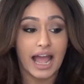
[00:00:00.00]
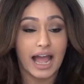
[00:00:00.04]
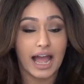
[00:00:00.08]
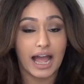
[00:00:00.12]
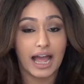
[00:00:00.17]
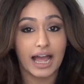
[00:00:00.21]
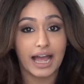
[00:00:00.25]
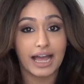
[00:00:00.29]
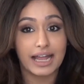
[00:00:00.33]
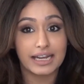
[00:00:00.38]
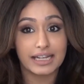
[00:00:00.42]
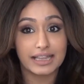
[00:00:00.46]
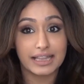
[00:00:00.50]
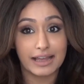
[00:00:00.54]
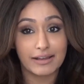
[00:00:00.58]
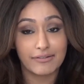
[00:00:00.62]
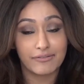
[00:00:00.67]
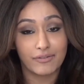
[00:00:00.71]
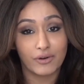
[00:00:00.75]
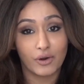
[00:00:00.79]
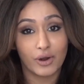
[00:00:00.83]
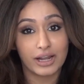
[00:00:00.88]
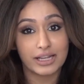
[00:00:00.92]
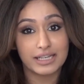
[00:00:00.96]
and
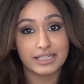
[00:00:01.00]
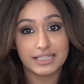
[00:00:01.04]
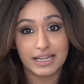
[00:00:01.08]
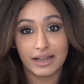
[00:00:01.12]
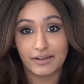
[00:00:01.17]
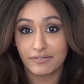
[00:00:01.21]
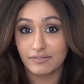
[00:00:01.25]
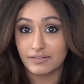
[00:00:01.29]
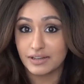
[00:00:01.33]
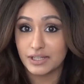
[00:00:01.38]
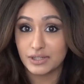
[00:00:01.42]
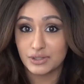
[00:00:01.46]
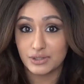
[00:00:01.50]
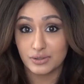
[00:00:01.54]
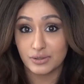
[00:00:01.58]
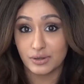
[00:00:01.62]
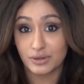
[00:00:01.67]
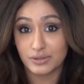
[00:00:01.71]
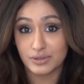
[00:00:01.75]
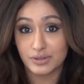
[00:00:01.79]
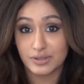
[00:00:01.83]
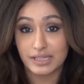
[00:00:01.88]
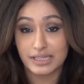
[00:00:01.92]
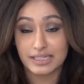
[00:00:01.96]
therefore I definitely do
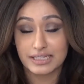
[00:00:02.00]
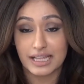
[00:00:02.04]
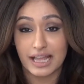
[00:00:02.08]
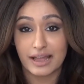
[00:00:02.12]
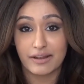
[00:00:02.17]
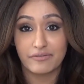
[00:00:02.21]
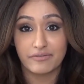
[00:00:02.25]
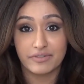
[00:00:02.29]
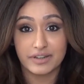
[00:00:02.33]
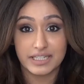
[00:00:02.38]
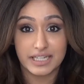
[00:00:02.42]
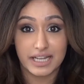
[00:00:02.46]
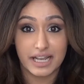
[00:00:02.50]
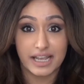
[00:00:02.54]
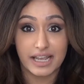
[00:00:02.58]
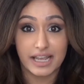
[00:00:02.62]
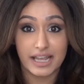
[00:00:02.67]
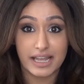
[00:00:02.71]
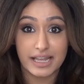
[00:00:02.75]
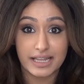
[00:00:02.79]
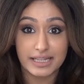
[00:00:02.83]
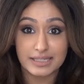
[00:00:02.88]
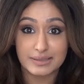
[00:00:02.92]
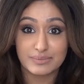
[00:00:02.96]
not do this every
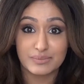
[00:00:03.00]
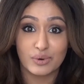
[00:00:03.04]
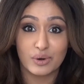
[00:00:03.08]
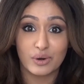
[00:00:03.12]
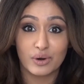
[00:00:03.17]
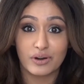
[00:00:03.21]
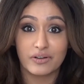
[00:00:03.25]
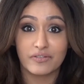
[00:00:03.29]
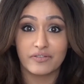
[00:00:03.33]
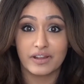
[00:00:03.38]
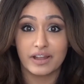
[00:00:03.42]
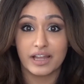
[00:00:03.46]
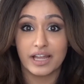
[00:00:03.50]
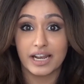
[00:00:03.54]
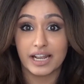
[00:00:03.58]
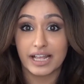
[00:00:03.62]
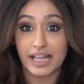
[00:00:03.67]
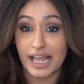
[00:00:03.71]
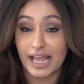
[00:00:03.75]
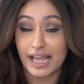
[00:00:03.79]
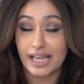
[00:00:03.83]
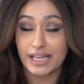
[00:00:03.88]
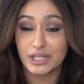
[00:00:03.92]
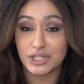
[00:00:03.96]
day. It is more of an
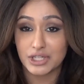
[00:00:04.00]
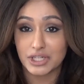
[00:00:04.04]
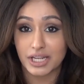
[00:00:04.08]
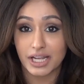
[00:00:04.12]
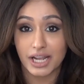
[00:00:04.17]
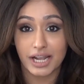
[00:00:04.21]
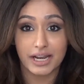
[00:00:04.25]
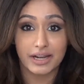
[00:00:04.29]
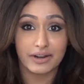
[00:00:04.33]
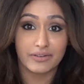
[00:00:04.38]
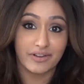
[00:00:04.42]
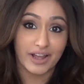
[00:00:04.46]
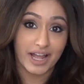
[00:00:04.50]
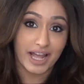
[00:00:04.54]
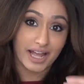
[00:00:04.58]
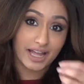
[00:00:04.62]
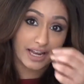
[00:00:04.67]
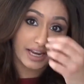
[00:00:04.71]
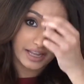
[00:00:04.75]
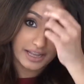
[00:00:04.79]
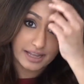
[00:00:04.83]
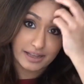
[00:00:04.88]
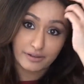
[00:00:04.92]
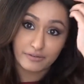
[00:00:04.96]
occasion kind of
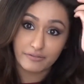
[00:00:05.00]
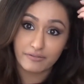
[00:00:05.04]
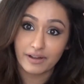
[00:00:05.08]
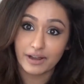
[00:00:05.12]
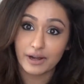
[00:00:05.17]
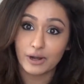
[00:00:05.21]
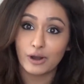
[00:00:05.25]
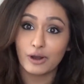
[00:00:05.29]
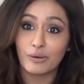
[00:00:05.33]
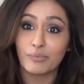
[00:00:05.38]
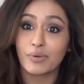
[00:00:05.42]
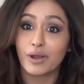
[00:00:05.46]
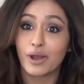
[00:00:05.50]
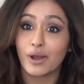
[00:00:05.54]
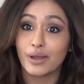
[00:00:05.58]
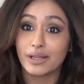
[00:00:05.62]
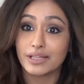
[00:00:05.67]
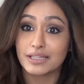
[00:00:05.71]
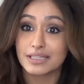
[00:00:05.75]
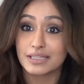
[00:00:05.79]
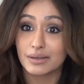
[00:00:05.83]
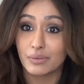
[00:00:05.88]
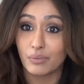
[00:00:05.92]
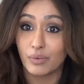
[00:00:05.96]
hair, like if I know I'm
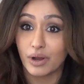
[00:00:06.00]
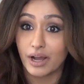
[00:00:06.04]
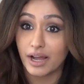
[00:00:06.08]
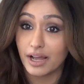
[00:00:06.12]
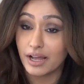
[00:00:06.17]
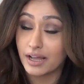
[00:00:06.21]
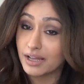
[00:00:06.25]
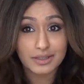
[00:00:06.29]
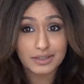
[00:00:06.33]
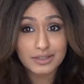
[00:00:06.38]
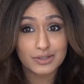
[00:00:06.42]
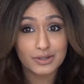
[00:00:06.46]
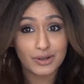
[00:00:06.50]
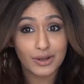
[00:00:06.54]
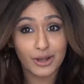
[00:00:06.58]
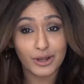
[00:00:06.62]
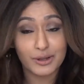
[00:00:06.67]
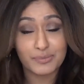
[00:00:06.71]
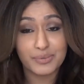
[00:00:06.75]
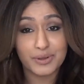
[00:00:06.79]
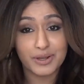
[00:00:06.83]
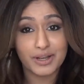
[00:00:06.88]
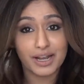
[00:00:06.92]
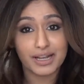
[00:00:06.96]
going somewhere. So I
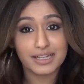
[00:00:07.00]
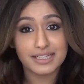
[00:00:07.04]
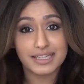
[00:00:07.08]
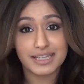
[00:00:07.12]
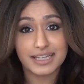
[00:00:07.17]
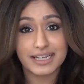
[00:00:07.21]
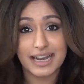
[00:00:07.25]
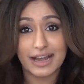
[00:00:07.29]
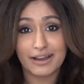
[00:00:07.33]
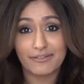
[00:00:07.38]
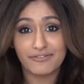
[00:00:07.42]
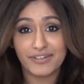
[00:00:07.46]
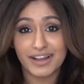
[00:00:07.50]
hope you guys can now